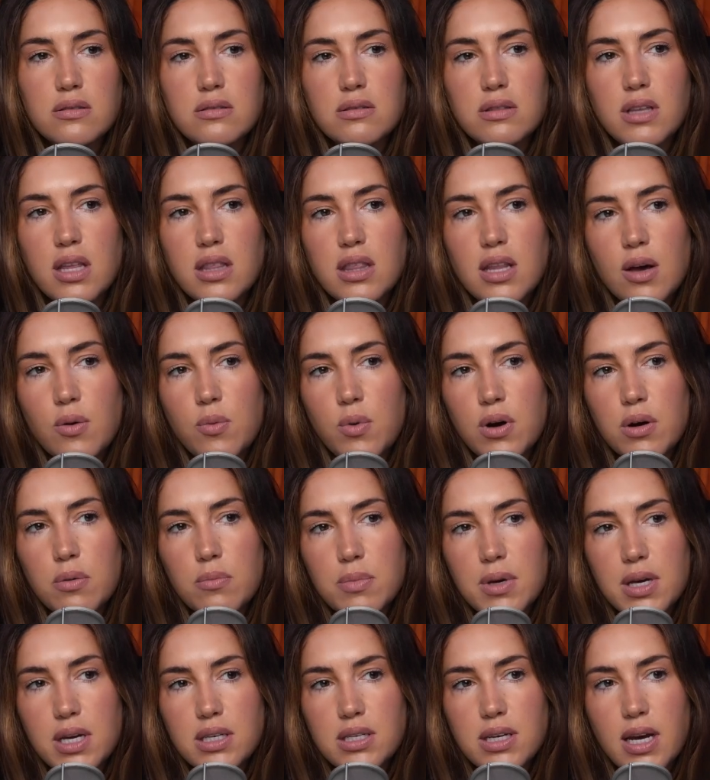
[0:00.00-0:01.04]

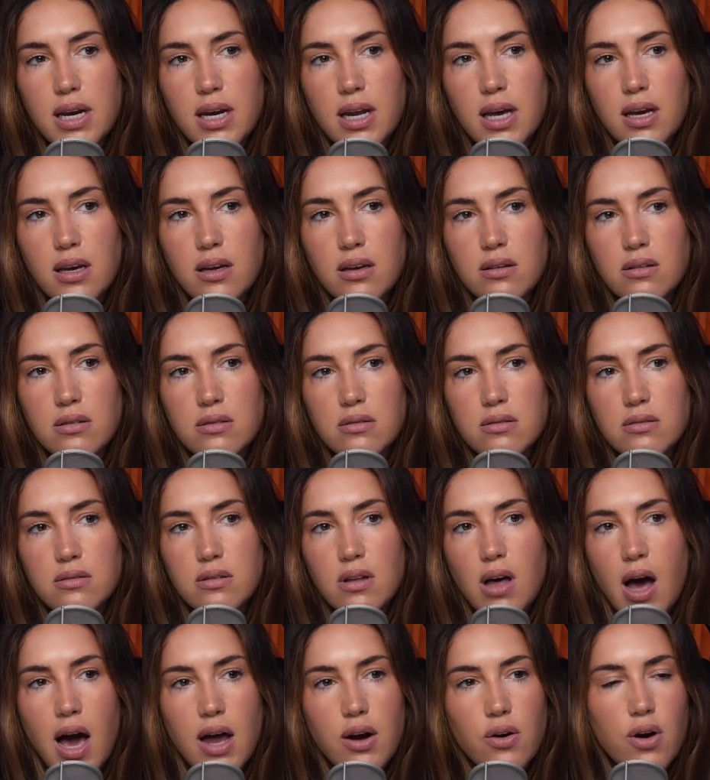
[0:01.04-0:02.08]
dating.
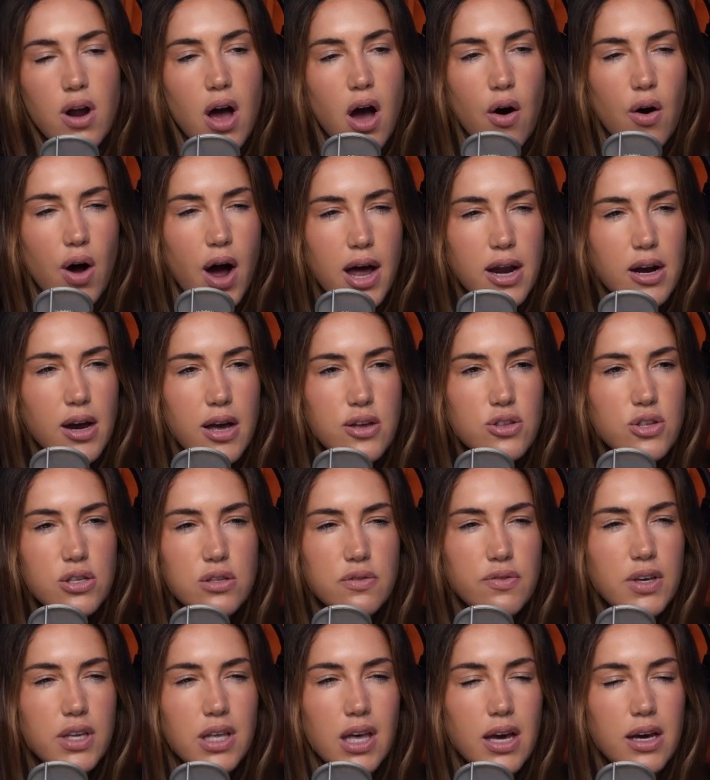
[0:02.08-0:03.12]
I don't know. I
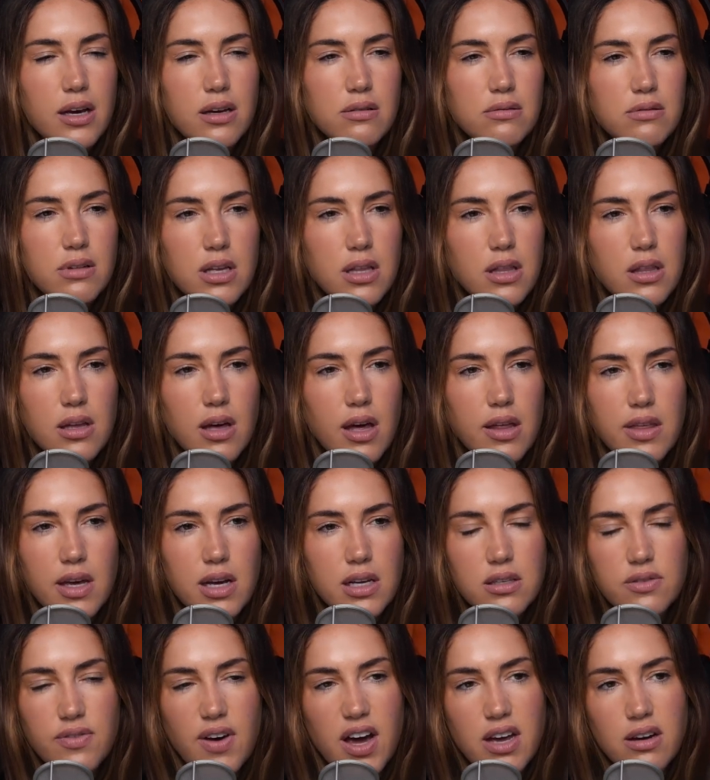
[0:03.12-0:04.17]
just feel I think
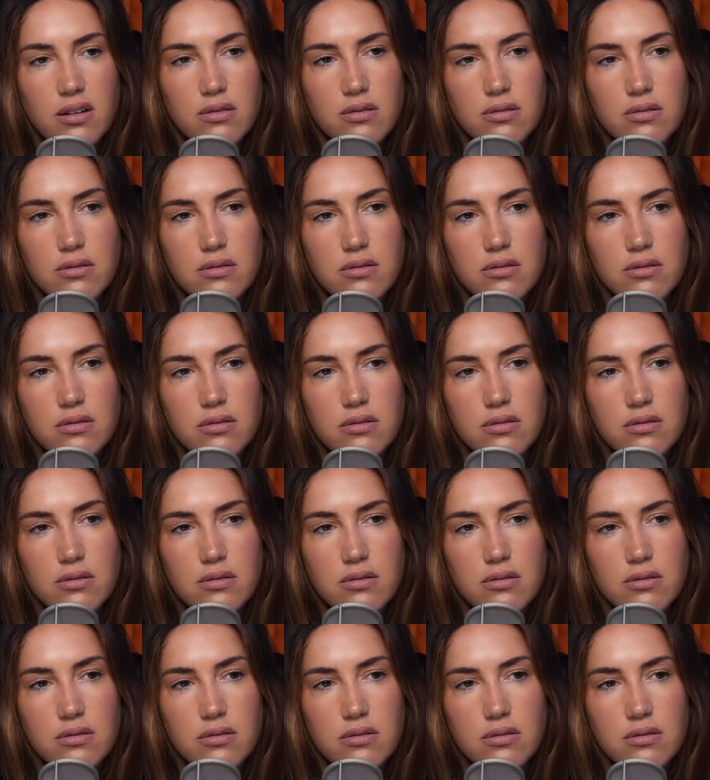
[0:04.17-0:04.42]
it's fine.